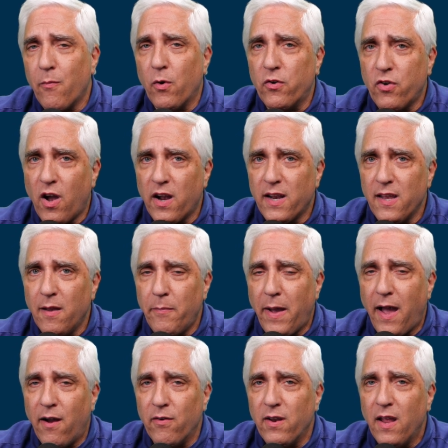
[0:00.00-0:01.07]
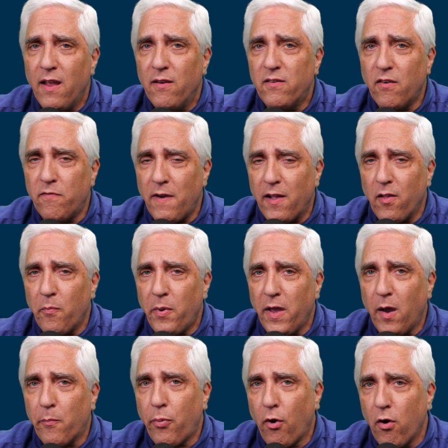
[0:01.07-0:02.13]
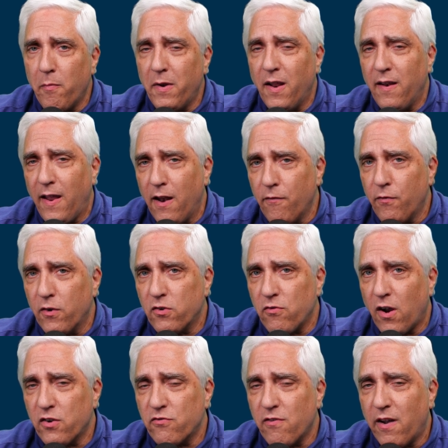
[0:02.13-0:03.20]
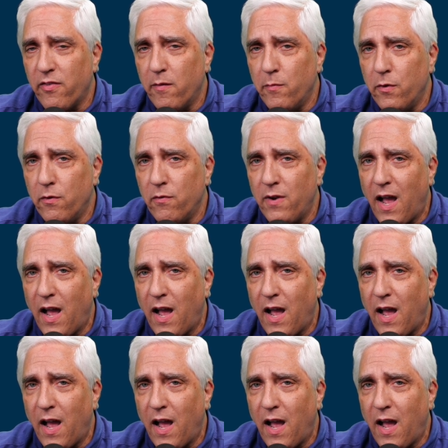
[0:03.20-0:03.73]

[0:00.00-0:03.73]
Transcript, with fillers: we're talking about developing a permanent infrastructure on the moon,